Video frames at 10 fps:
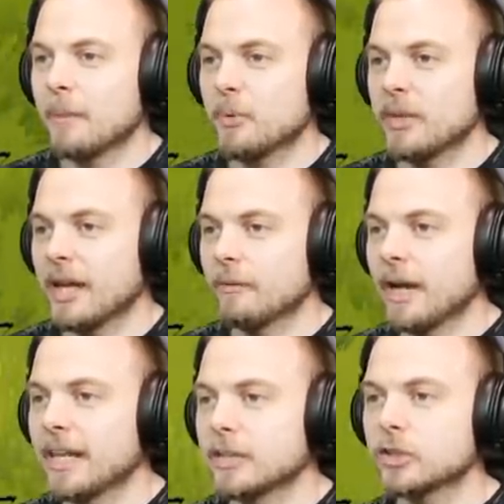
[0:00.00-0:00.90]
happy with that.
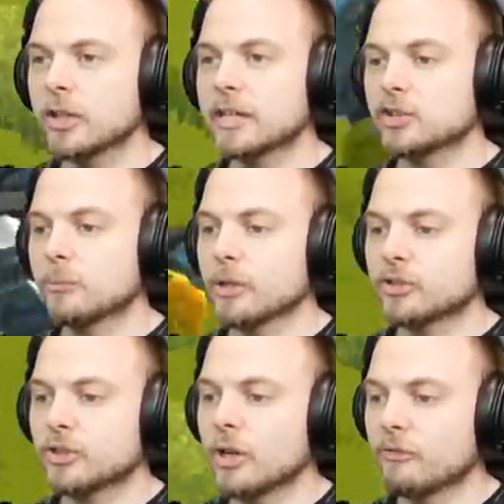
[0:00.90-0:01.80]
Right, let's go get some more
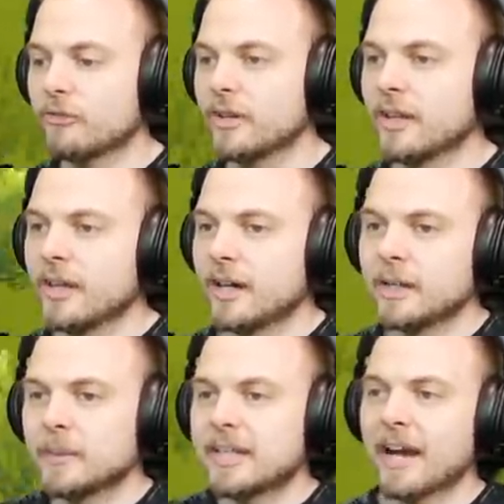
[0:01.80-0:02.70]
stuff. And
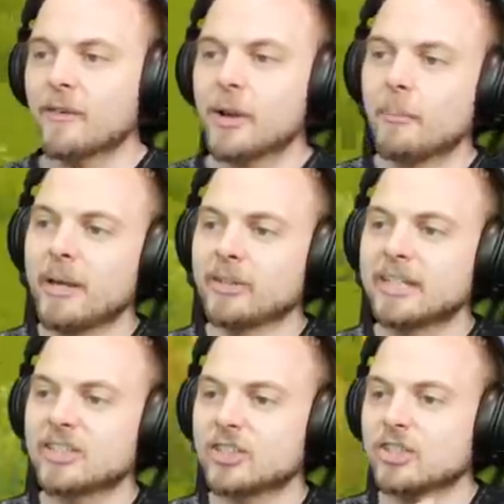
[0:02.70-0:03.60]
then we can carry on building.
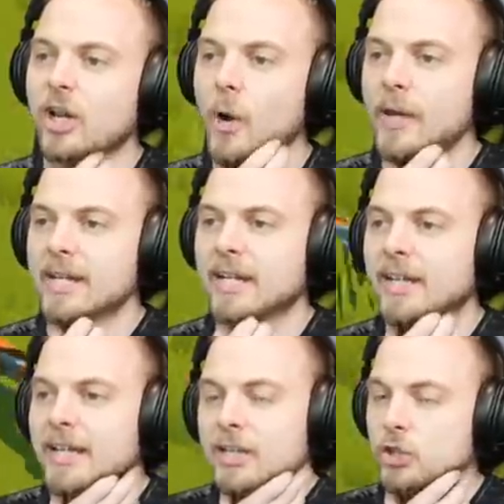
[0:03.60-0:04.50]
This is going
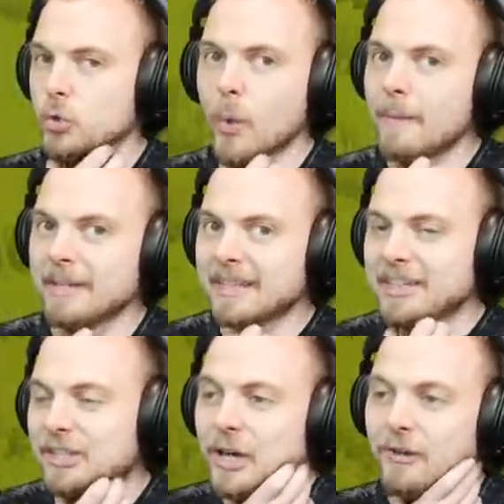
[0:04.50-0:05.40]

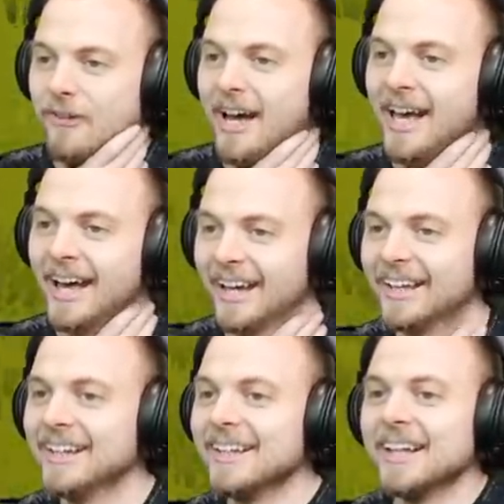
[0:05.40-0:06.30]
swimmingly so far.
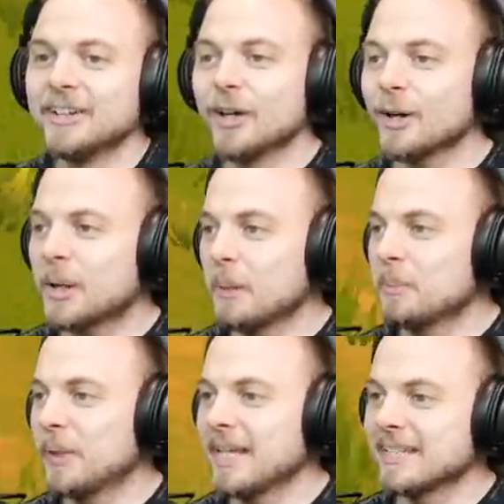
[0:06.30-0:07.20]
No
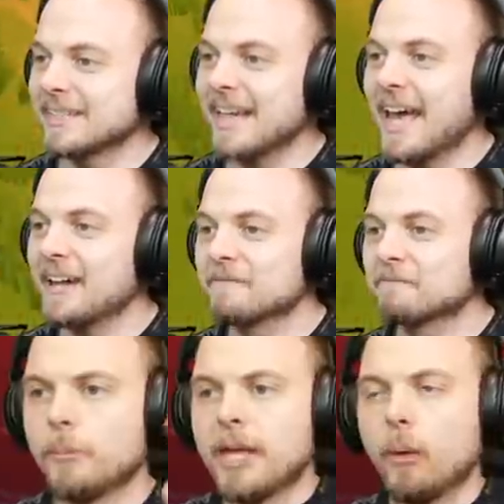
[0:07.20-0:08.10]
complaints yet.
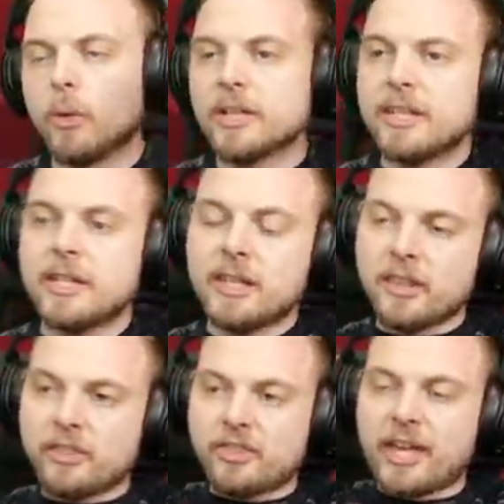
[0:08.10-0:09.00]
But yeah, one of the,
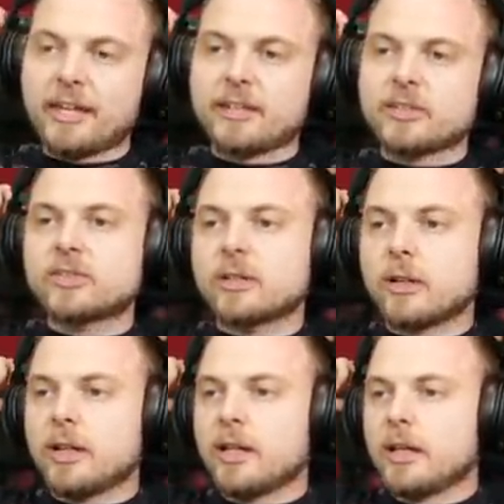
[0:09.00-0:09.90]
the things
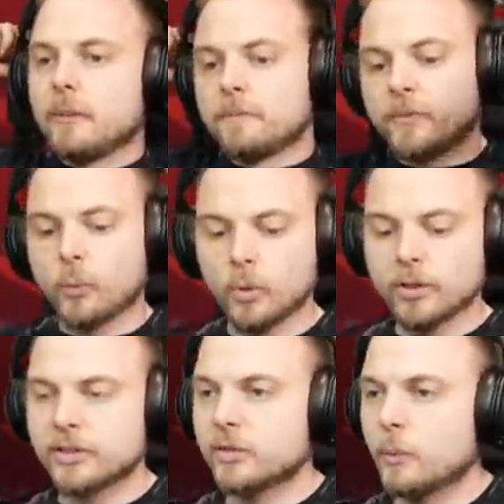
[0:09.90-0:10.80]
um,
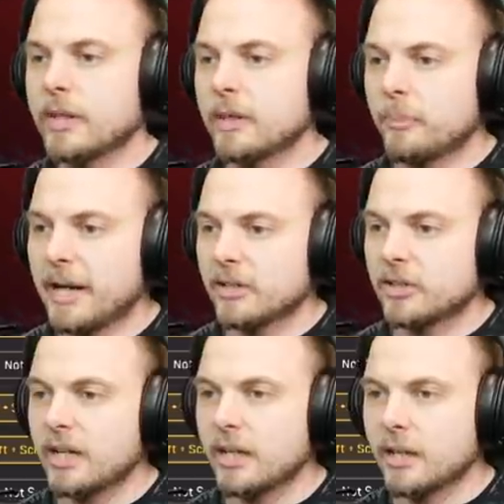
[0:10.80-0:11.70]
was when they
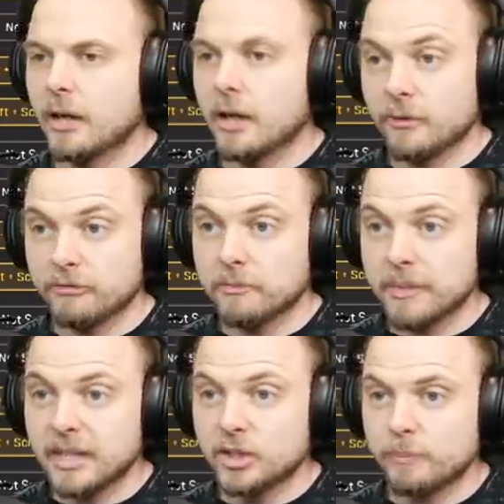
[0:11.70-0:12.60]
patched it, uh, for
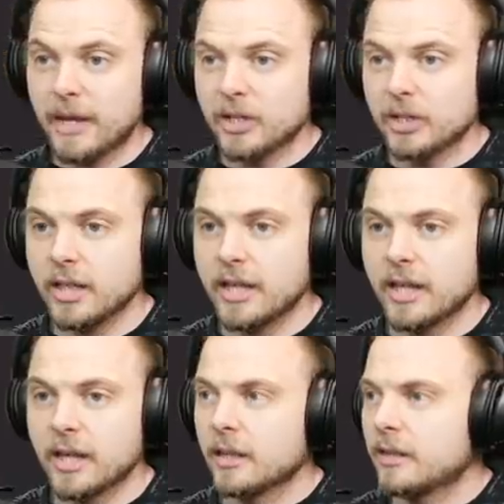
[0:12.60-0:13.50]
me especially...
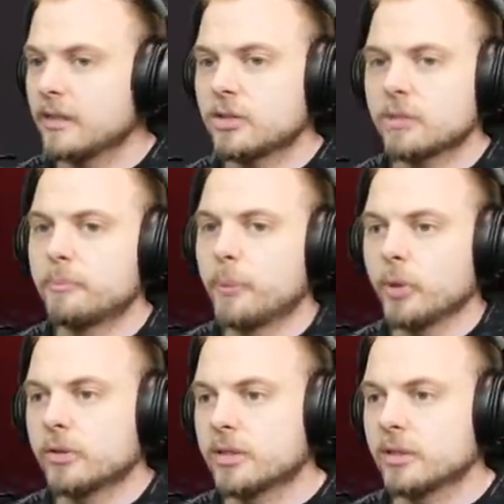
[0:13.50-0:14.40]
They just
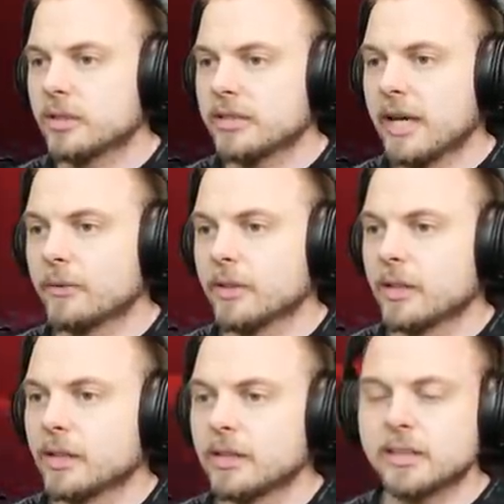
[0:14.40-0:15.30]
bugged the sound.
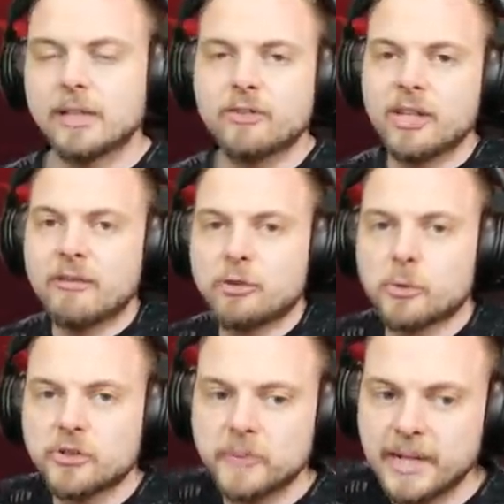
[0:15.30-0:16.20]
There's, if you if you're
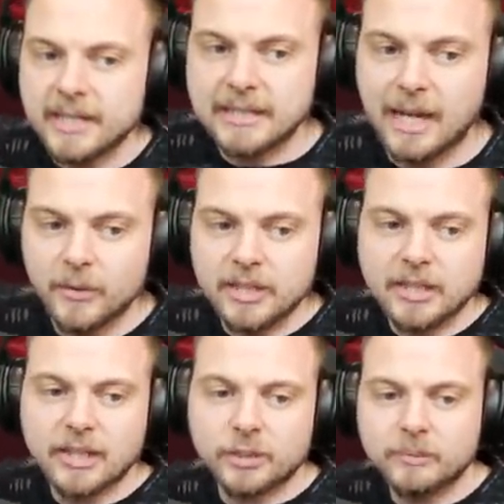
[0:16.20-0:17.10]
wondering where the sound
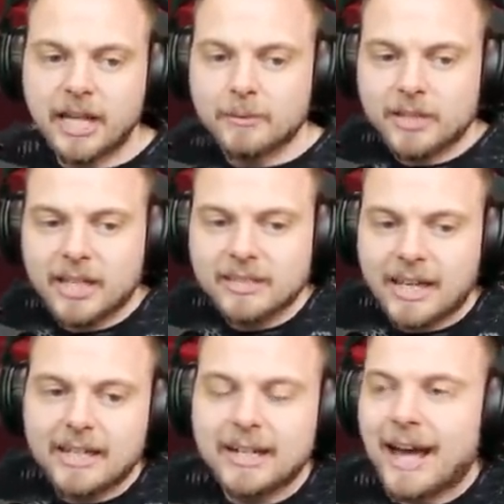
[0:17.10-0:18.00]
is, like sometimes it's
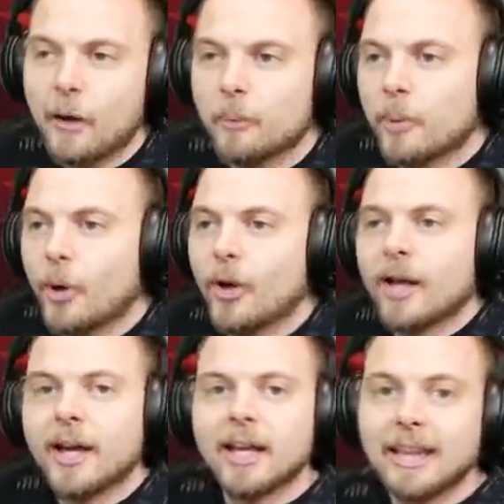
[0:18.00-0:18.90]
in and out, but
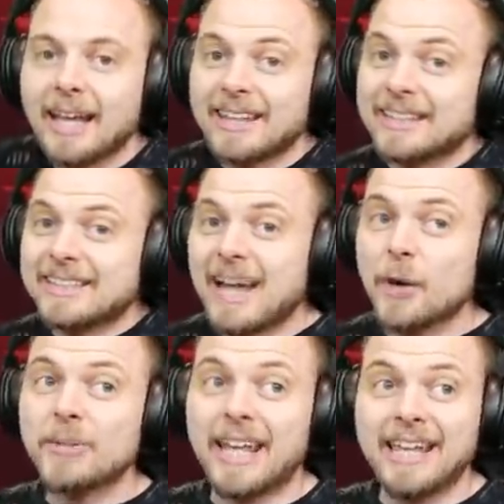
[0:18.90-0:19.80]
like the
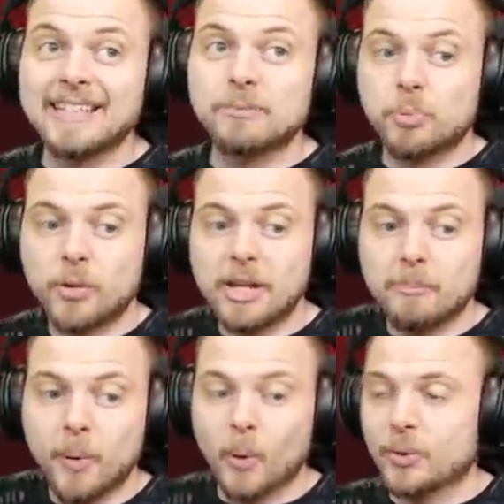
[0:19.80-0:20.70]
sound is pretty
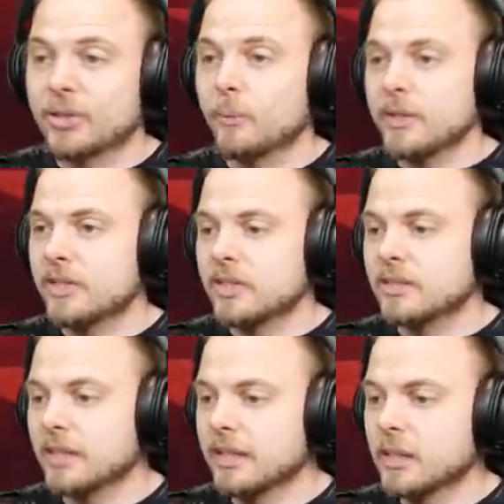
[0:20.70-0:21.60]
bugged, which
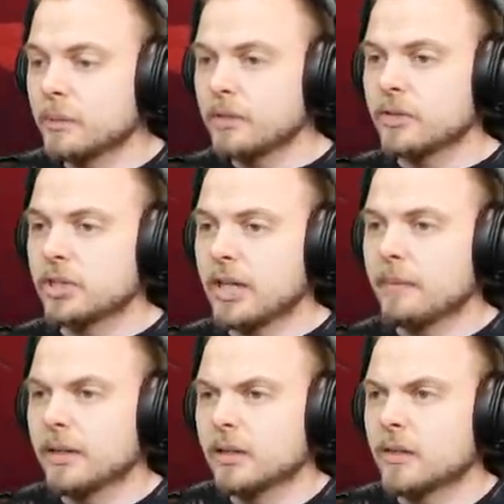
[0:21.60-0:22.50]
is a little bit of a
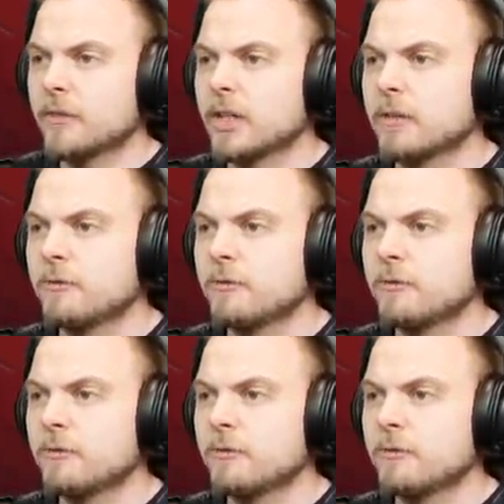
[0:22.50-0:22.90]
shame. I don't know if they're gonna